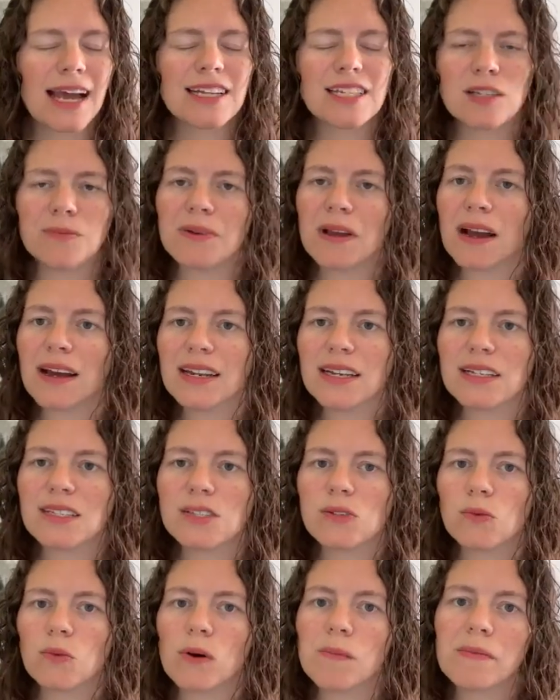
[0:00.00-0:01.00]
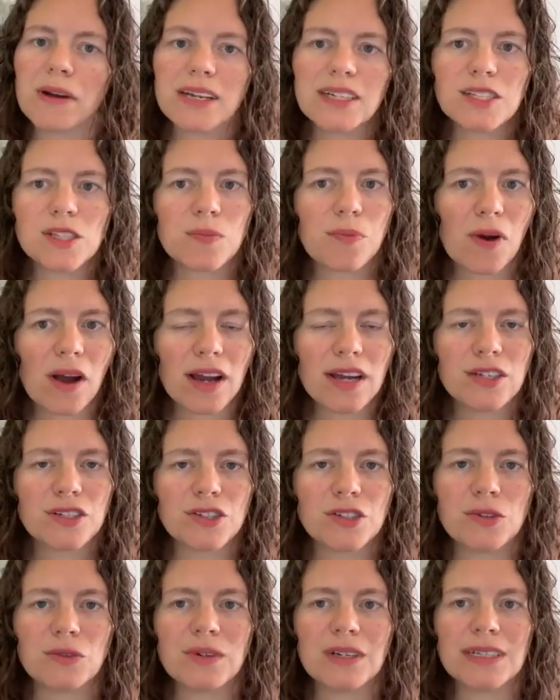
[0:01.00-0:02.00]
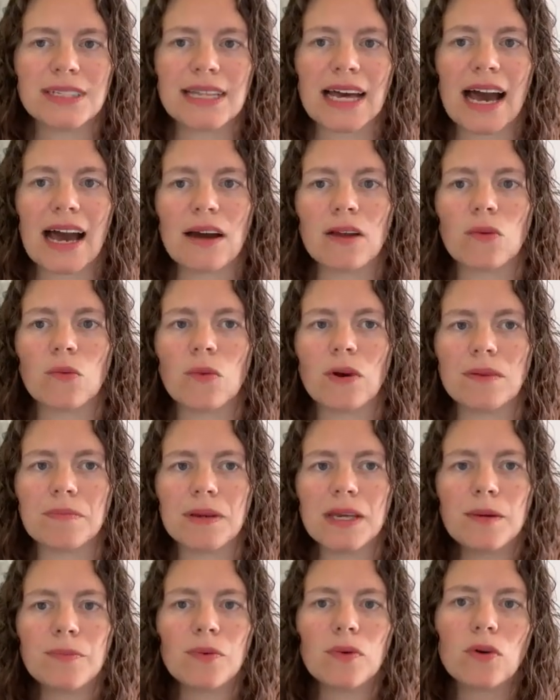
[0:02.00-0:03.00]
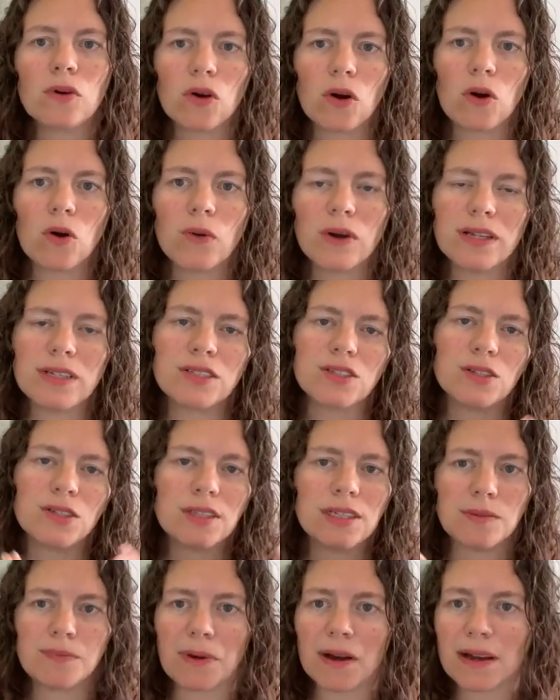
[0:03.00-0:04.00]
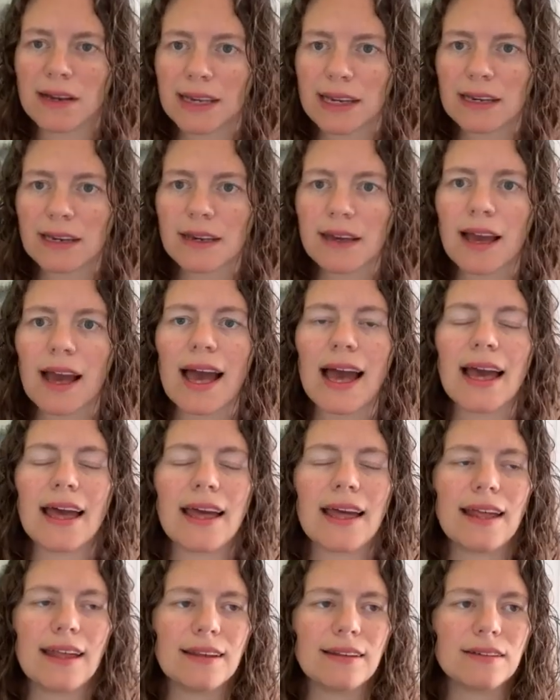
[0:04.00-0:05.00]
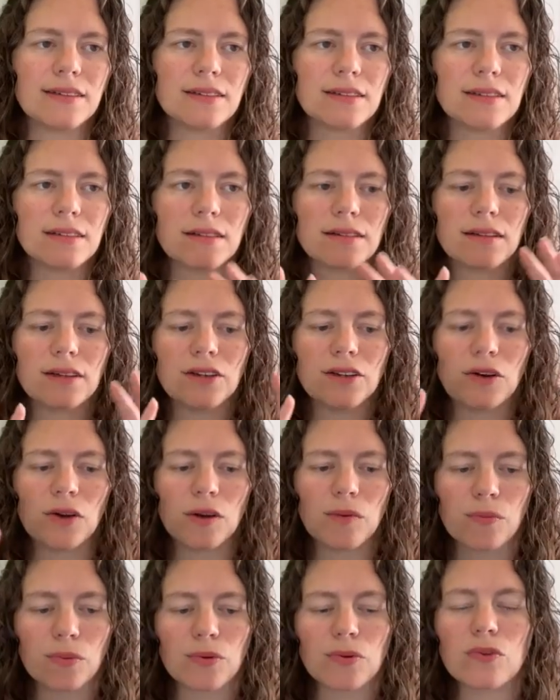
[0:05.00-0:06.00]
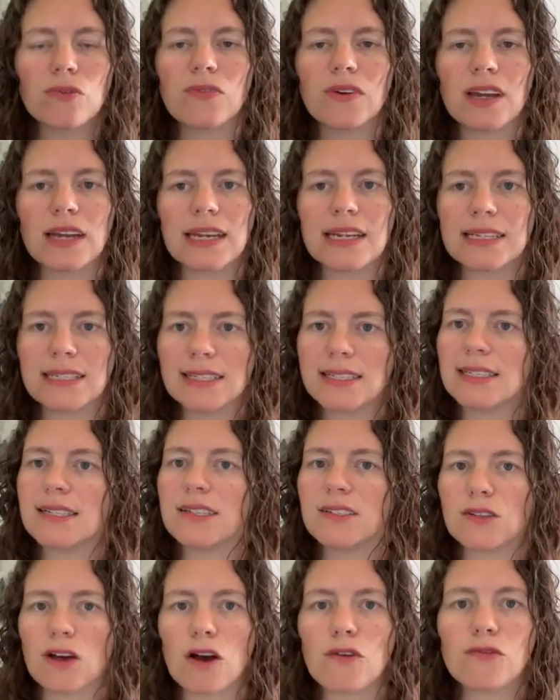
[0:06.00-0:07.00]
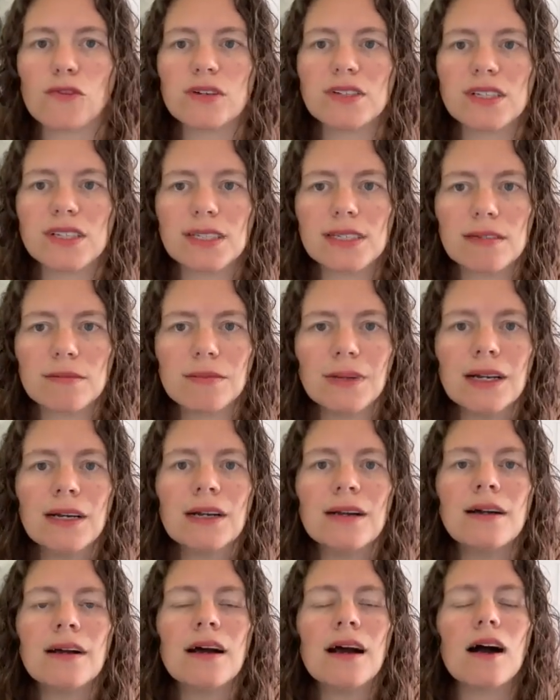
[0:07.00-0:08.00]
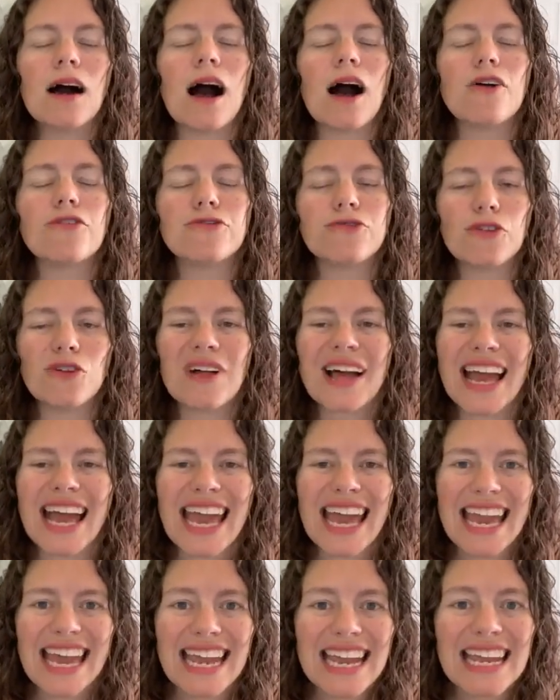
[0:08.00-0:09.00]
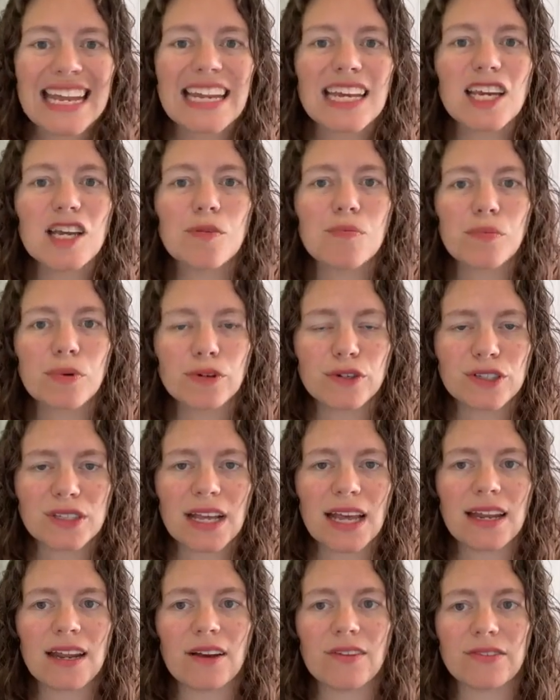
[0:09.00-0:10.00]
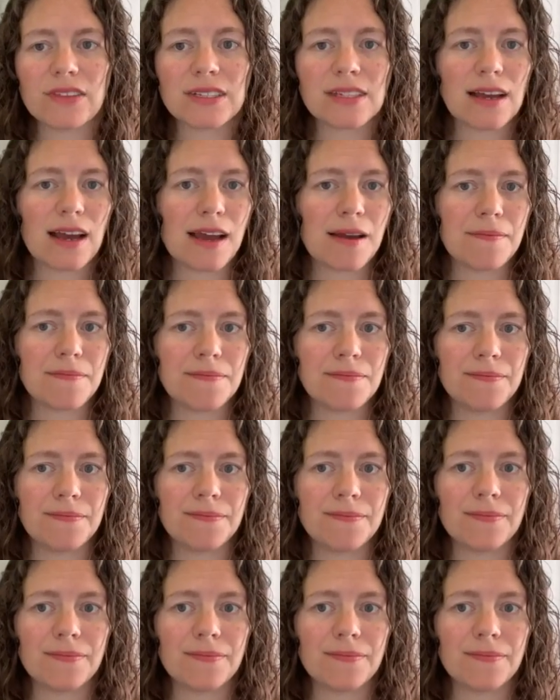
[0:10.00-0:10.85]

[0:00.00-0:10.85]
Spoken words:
And to be honest, what might surprise you is that when people go into debugging and, you know, improving an existing software system, a full 80% of the time,